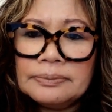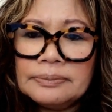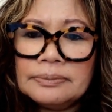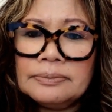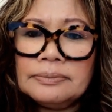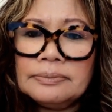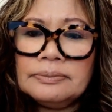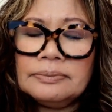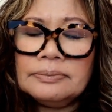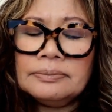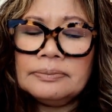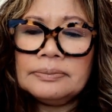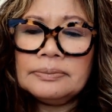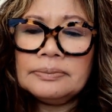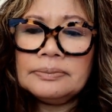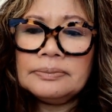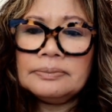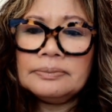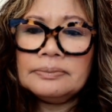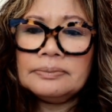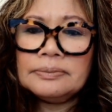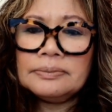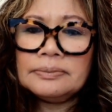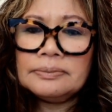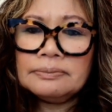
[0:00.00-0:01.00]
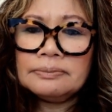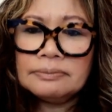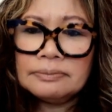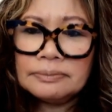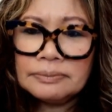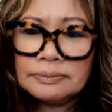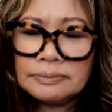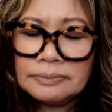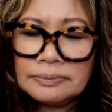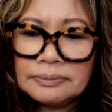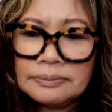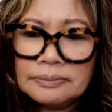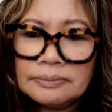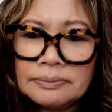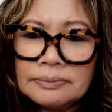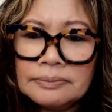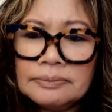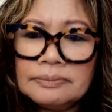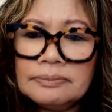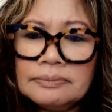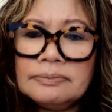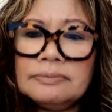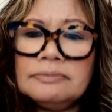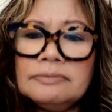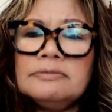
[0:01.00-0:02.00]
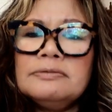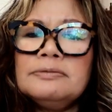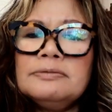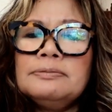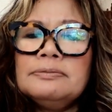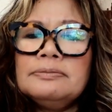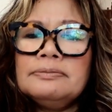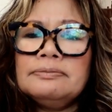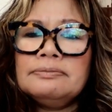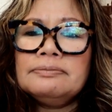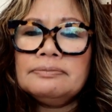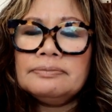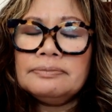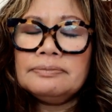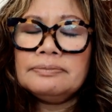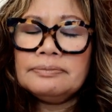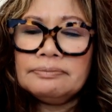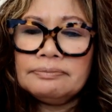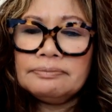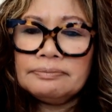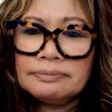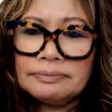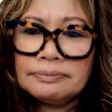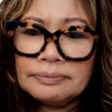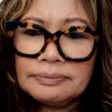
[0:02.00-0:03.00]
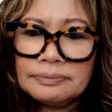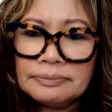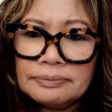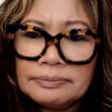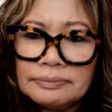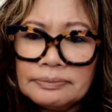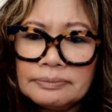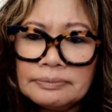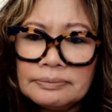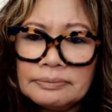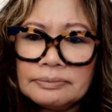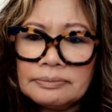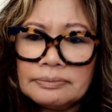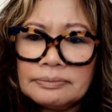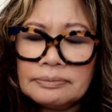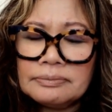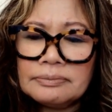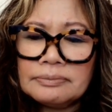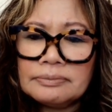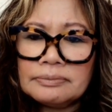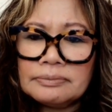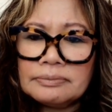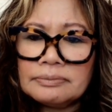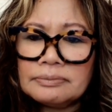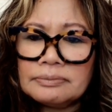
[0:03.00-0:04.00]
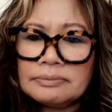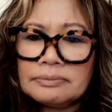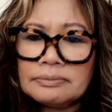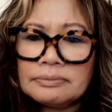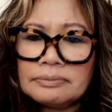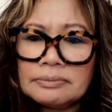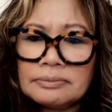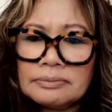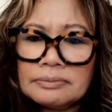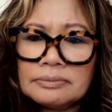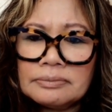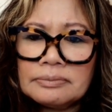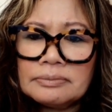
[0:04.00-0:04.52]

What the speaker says: The person shown says nothing.